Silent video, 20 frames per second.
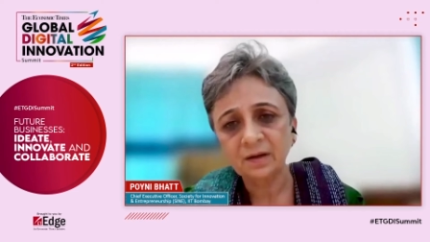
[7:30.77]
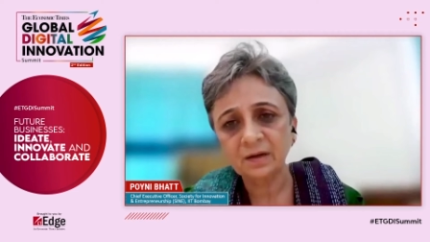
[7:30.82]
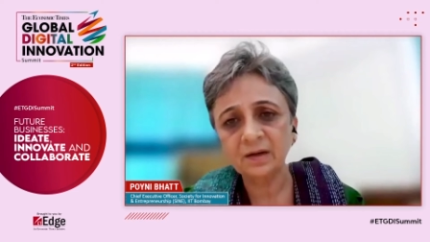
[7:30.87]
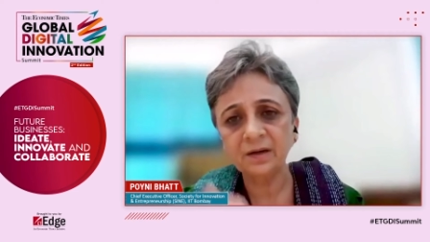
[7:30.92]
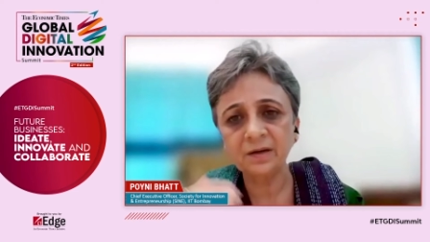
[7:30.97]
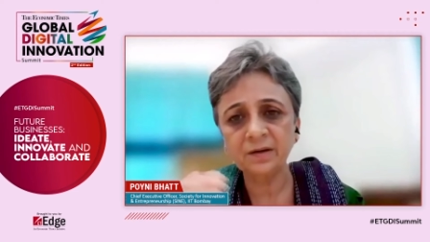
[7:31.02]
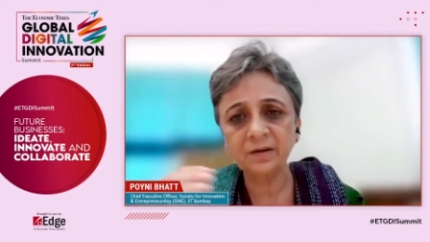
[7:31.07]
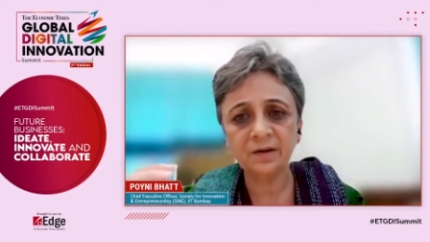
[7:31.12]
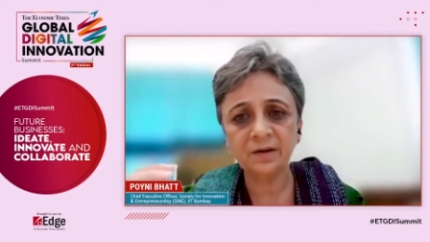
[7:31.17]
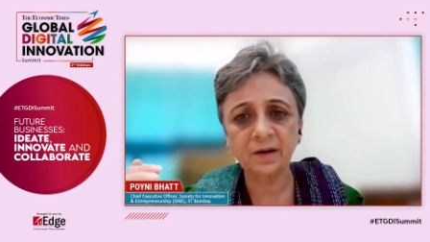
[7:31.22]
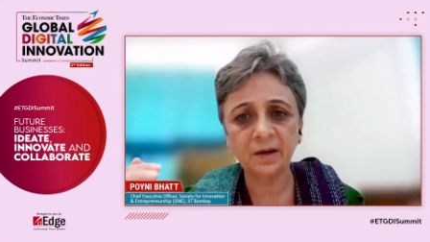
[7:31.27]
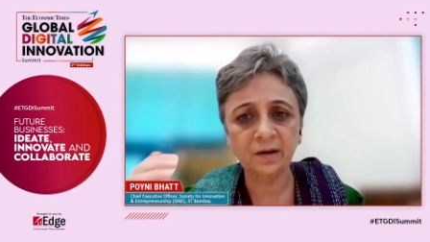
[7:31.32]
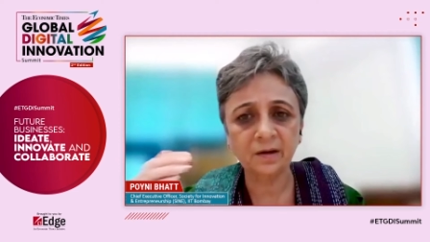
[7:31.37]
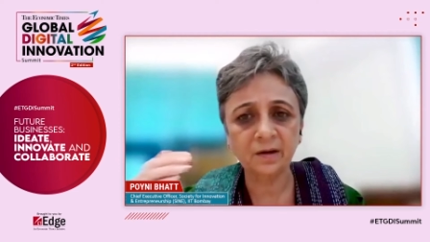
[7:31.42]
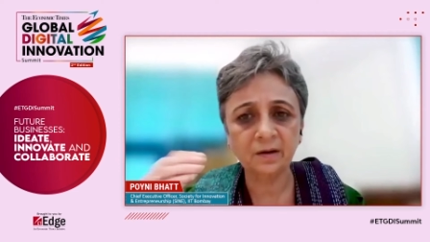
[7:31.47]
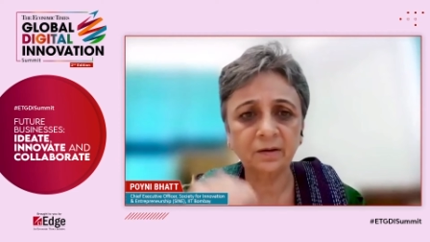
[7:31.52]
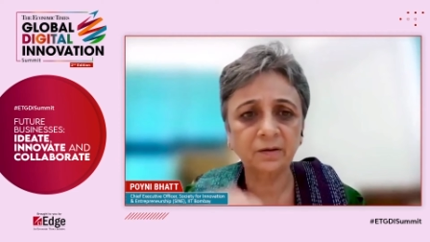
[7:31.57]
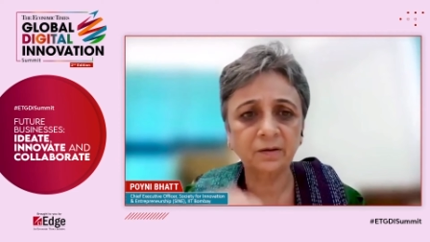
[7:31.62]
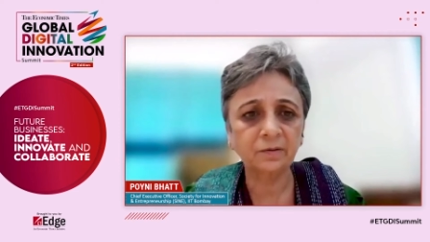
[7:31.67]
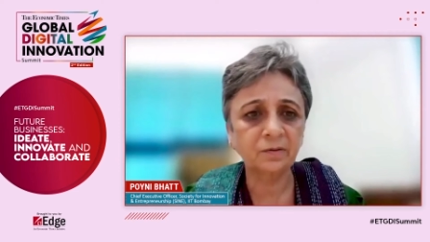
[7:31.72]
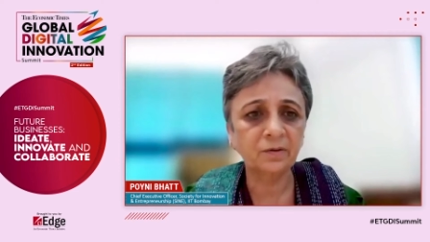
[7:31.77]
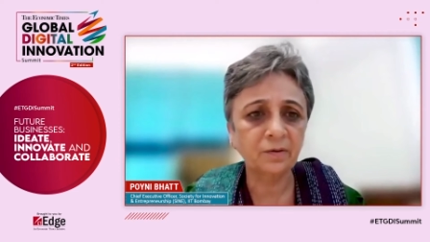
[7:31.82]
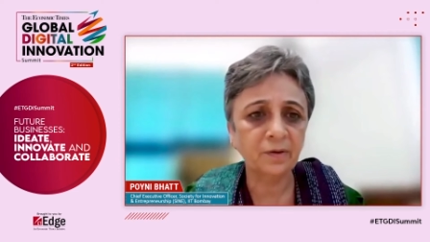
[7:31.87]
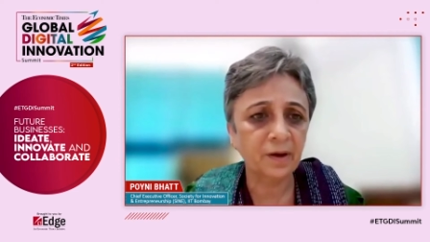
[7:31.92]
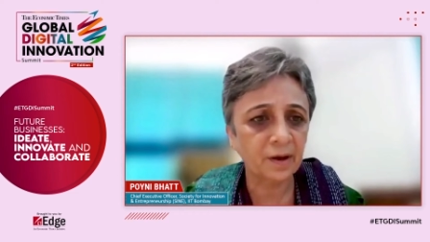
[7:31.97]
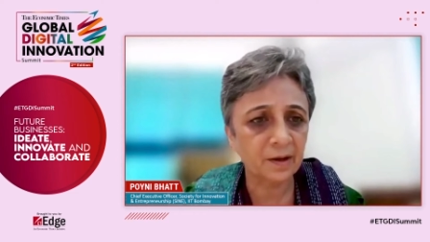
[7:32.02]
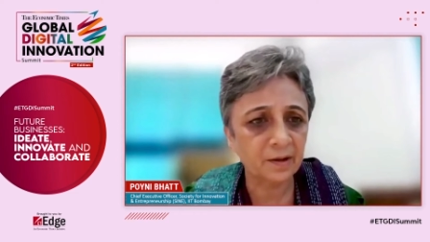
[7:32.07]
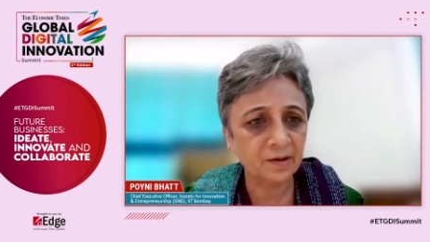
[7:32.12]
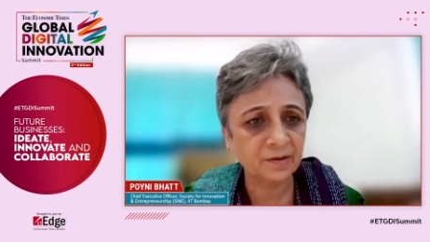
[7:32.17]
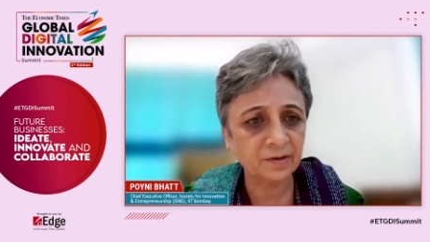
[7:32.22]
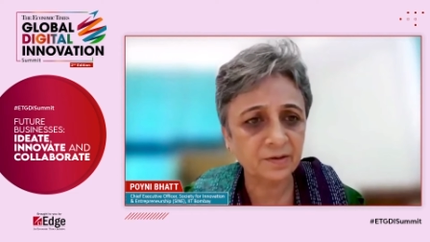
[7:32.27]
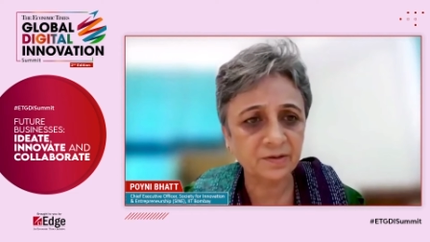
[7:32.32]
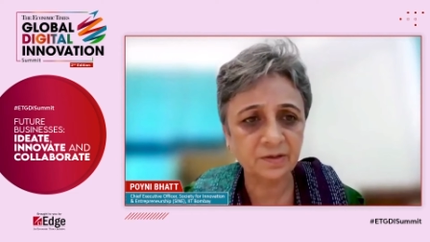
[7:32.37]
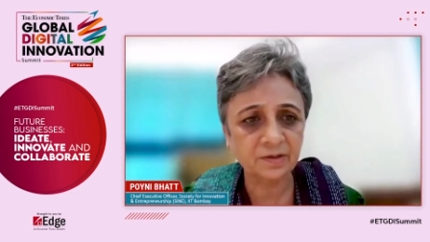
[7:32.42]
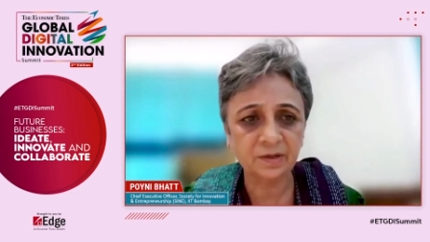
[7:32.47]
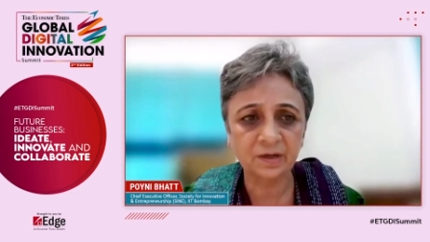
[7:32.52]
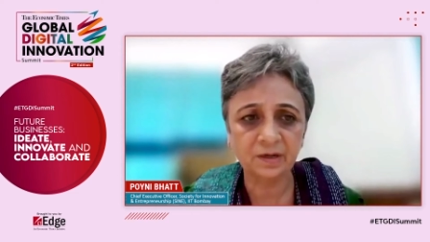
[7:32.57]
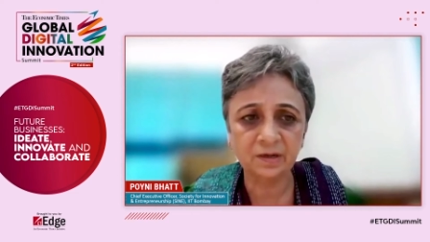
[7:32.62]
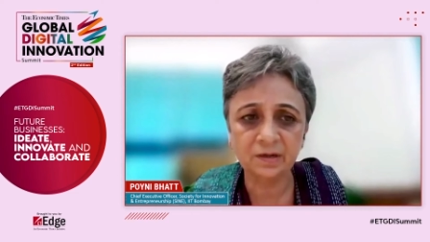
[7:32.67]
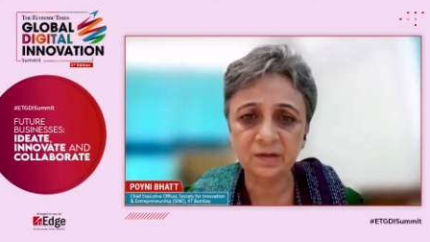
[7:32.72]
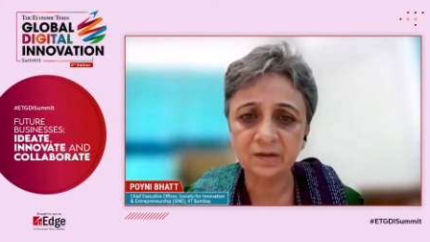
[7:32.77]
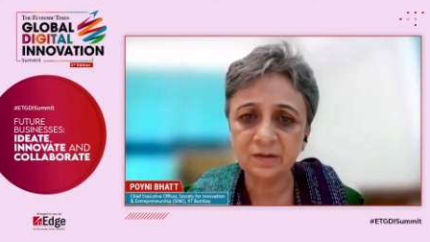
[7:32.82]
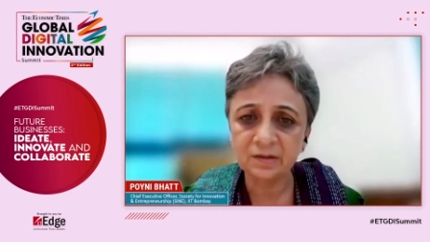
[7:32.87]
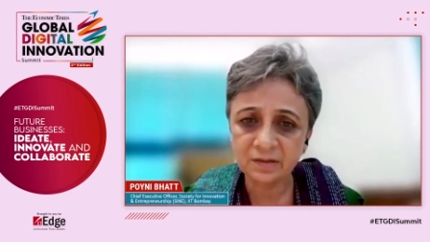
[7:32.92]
clean tech, you know, energy,